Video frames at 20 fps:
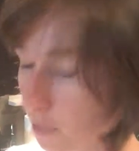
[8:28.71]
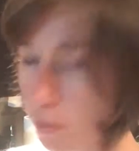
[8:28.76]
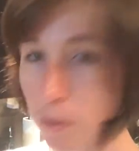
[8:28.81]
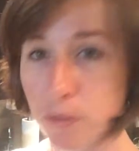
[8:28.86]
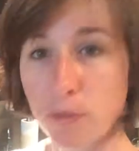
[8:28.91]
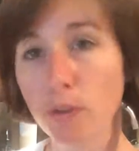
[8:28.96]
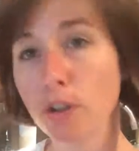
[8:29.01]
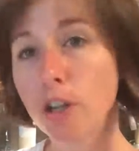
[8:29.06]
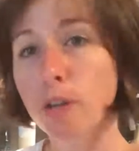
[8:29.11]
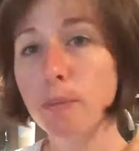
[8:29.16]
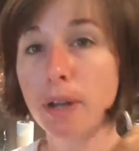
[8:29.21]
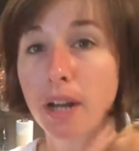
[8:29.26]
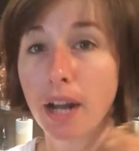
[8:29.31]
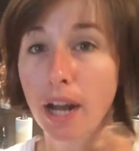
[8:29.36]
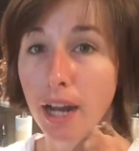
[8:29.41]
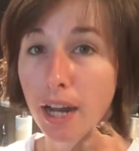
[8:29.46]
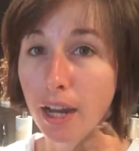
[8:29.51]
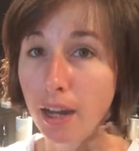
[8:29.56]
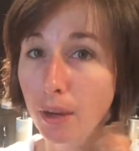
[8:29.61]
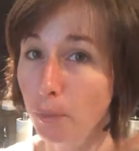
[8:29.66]
this before, but
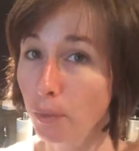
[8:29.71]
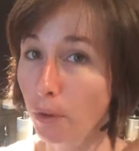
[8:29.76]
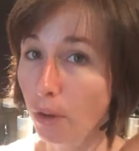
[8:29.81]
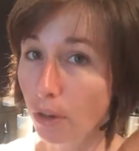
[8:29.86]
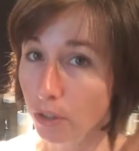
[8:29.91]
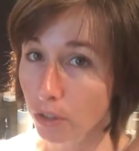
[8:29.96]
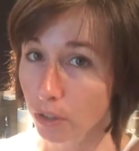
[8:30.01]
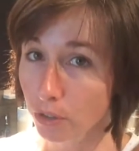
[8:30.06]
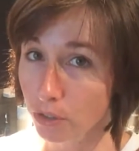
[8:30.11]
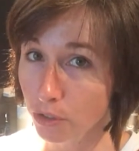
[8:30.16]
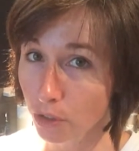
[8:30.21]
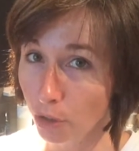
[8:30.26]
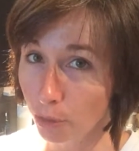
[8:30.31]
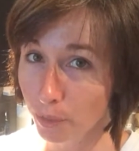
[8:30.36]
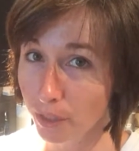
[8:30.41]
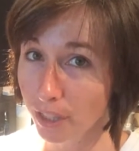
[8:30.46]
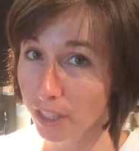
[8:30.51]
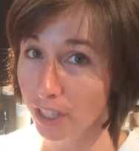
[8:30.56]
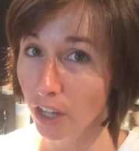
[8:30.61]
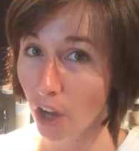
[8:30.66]
I
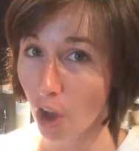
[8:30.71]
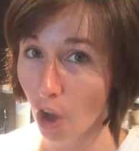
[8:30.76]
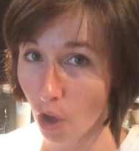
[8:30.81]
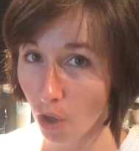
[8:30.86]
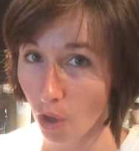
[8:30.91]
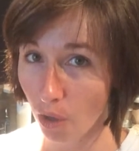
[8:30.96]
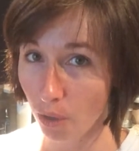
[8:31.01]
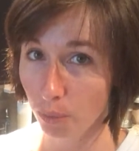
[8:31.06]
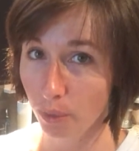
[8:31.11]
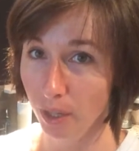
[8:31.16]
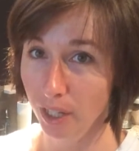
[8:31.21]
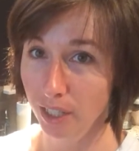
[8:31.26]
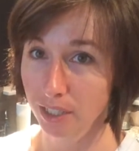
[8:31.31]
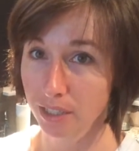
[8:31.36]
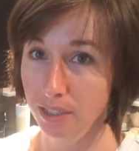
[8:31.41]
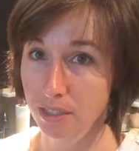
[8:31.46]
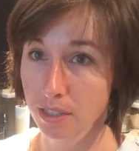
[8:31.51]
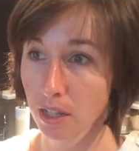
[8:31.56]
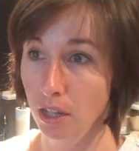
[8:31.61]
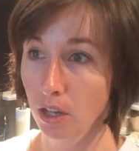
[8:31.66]
normally
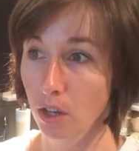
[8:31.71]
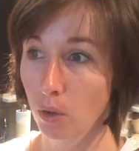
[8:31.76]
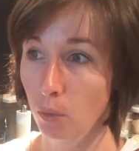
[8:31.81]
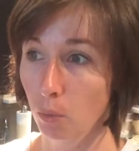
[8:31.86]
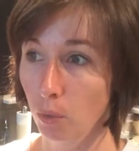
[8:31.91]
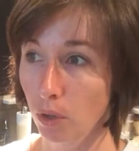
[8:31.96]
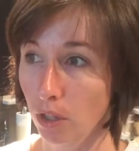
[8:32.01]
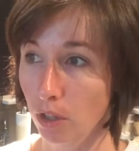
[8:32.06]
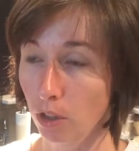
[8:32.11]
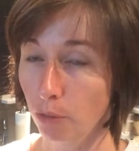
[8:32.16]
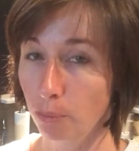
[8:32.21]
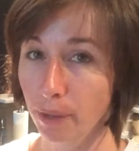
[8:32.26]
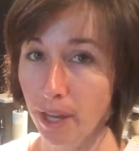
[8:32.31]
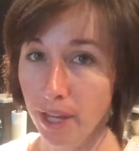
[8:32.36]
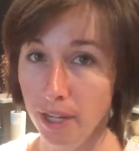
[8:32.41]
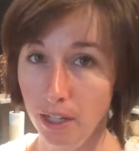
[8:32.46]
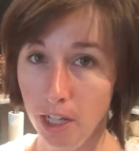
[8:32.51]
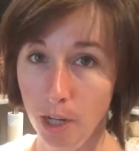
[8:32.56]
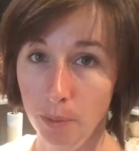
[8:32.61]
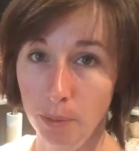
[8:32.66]
always will
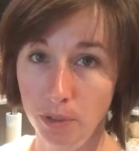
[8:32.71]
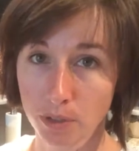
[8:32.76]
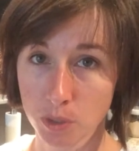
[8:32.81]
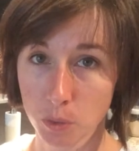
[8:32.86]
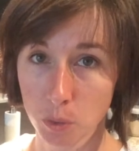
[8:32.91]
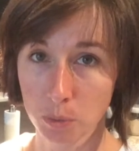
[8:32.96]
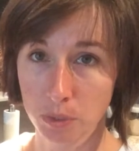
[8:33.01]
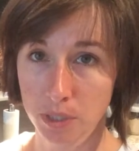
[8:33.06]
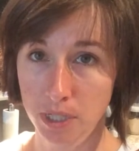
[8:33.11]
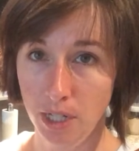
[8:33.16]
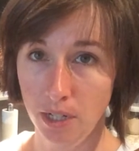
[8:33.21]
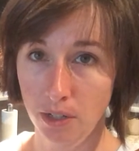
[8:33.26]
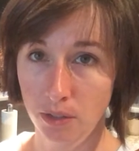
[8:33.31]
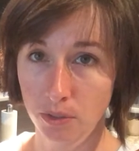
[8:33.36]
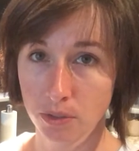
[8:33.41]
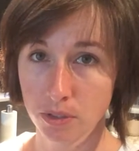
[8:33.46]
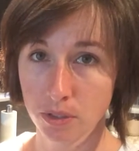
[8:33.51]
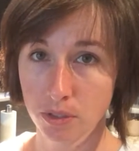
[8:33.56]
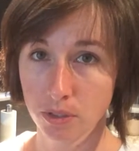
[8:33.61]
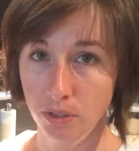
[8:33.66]
bake a couple of sweet
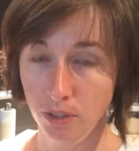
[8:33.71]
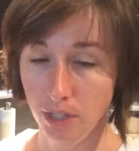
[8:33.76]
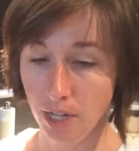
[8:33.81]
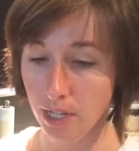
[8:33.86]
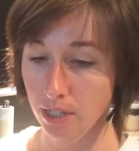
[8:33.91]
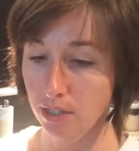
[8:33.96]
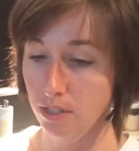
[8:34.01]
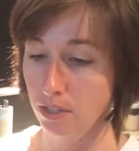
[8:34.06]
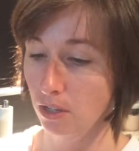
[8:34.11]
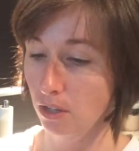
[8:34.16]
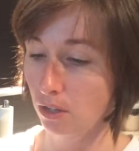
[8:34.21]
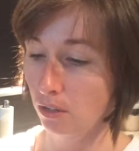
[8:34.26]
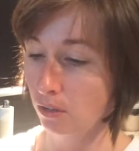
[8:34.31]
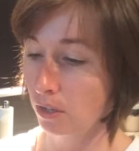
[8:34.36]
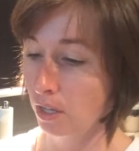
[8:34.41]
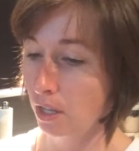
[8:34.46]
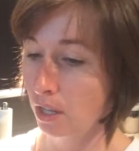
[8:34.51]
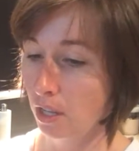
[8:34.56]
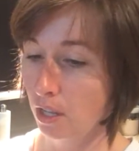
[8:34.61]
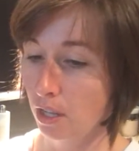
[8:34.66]
potatoes. Okay, so
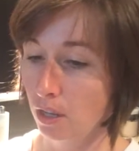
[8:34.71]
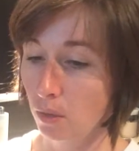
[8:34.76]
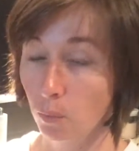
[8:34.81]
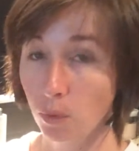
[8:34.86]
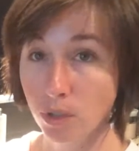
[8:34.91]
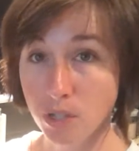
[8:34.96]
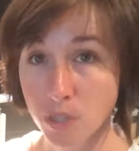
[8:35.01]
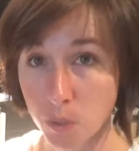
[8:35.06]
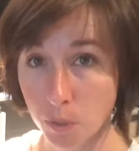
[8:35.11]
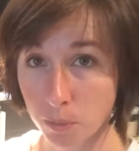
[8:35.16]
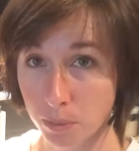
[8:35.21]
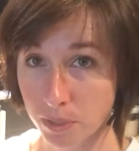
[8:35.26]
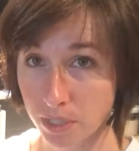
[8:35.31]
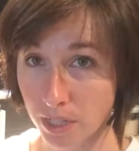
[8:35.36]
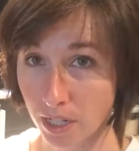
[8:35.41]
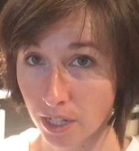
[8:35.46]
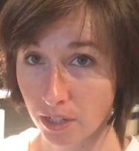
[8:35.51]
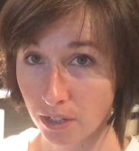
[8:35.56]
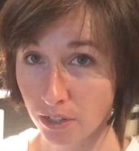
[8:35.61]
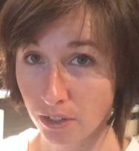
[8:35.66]
1 sweet
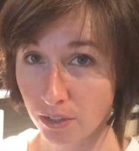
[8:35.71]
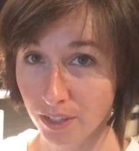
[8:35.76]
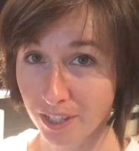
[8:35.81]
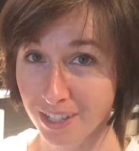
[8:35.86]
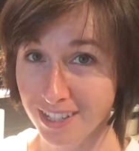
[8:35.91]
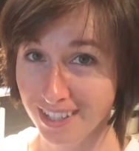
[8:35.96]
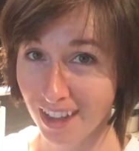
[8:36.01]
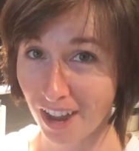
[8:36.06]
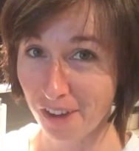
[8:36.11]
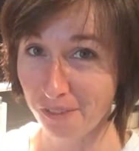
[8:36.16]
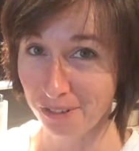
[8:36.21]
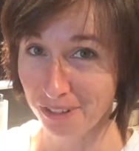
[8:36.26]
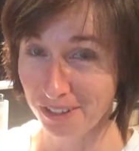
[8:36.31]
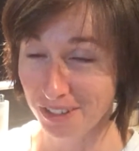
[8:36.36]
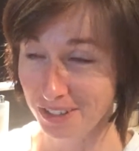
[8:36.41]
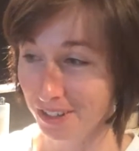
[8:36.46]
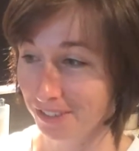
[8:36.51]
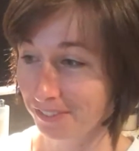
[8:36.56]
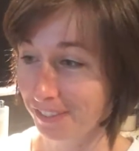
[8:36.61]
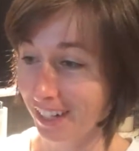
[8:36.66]
potato is not 1
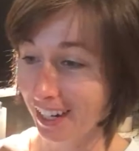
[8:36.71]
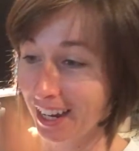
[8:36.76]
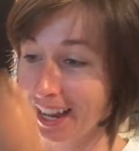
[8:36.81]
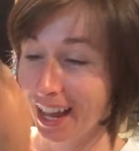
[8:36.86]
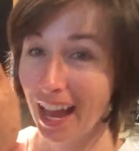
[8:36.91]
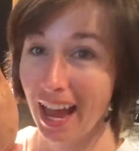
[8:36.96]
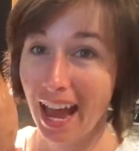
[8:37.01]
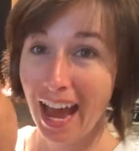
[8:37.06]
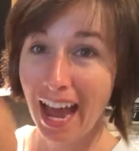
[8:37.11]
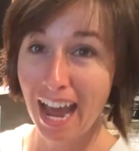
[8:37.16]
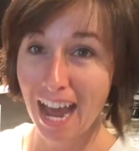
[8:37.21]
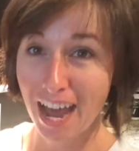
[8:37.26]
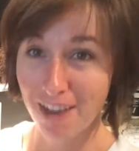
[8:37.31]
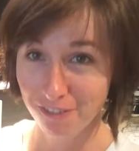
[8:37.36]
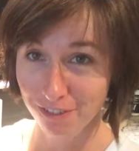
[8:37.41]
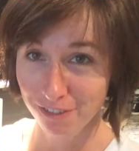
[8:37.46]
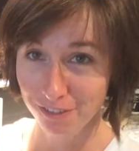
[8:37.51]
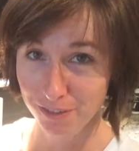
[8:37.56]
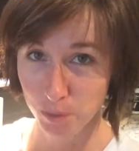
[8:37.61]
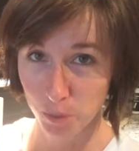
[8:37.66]
serving.
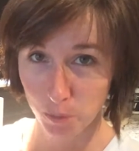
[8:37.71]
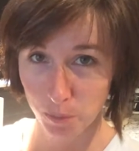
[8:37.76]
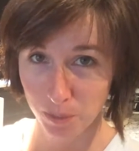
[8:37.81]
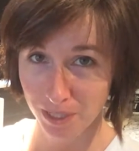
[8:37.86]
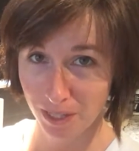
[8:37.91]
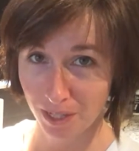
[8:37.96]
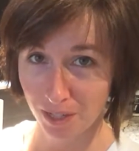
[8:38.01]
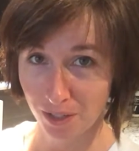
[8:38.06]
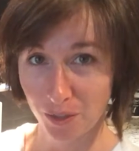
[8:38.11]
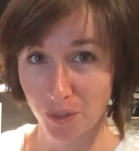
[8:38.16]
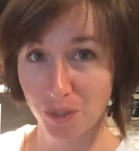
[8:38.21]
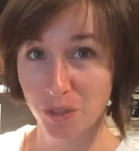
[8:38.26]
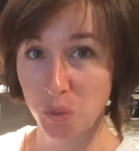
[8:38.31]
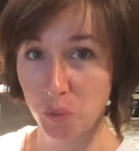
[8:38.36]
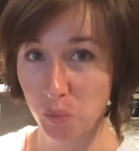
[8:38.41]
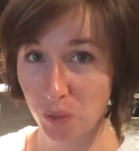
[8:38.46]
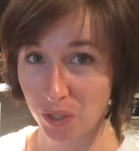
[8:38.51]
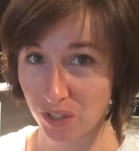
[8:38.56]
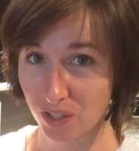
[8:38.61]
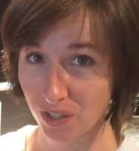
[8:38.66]
Half of a sweet potato is
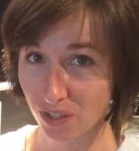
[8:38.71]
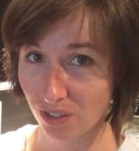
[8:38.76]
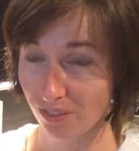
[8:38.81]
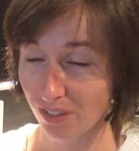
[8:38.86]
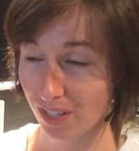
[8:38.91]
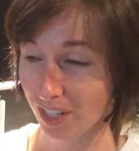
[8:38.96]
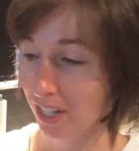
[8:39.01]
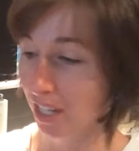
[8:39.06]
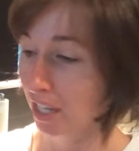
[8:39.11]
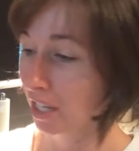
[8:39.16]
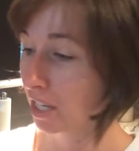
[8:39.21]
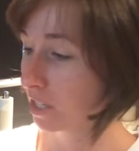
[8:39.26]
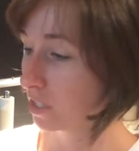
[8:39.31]
1 serving.